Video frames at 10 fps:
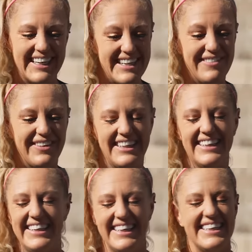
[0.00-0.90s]
And even
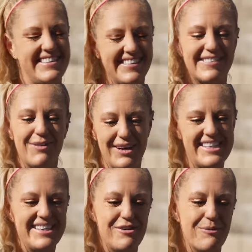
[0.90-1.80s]
just
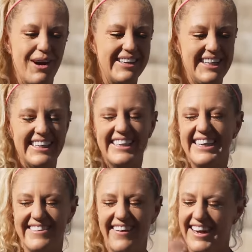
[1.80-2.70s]
watching you walk in and your